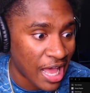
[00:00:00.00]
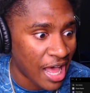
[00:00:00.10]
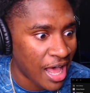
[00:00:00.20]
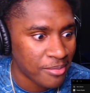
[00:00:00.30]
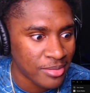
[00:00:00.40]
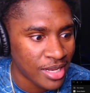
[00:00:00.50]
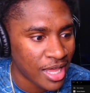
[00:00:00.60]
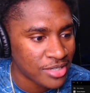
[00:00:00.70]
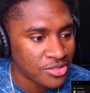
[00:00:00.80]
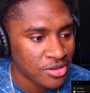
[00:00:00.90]
I'm
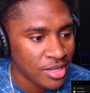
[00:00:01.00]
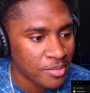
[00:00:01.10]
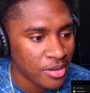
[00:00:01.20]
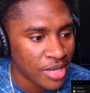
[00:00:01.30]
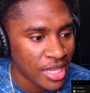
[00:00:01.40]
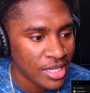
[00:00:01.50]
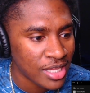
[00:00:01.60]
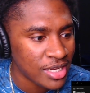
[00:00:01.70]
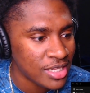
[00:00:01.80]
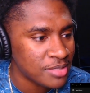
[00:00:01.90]
not trolling, bro. Like, look
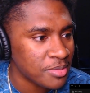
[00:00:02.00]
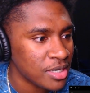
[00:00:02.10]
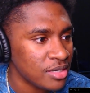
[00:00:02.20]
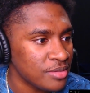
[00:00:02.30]
at this, bro.